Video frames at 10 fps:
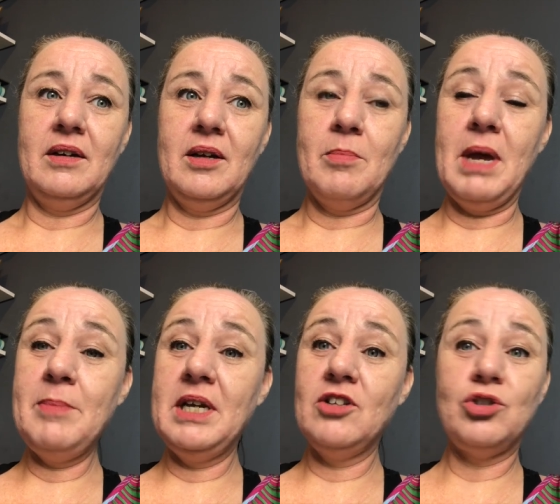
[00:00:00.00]

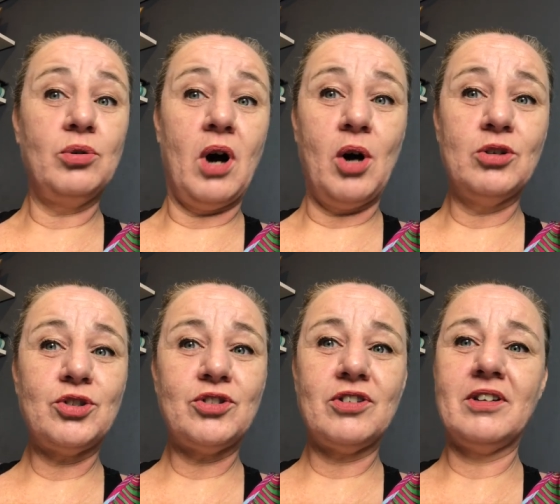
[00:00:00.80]
maybe to
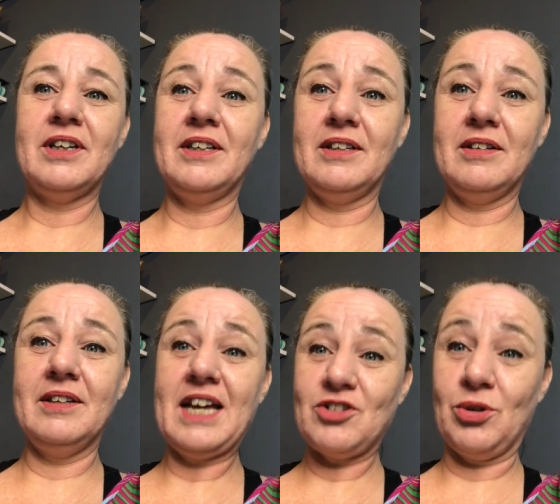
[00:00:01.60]
host
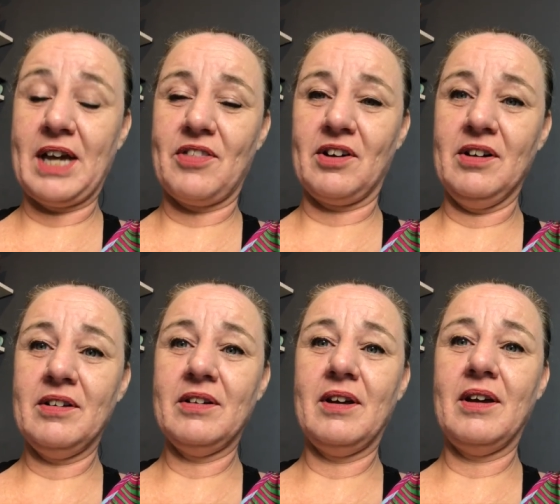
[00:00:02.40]
get together
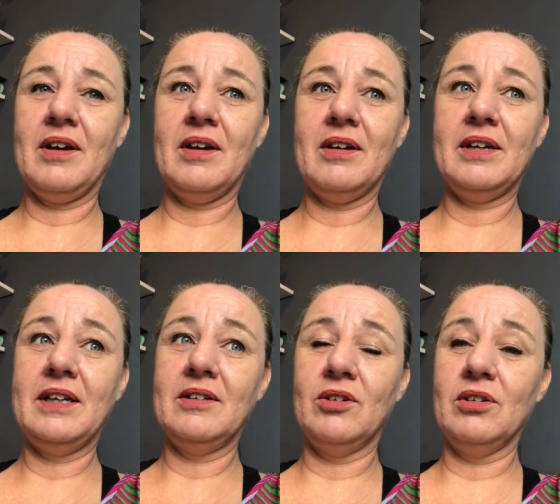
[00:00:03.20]

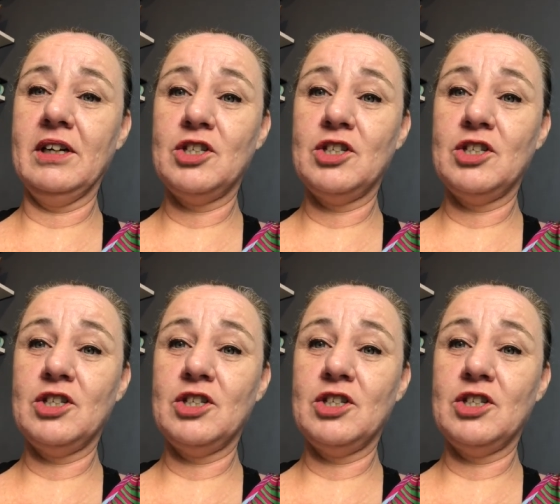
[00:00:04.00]
in the early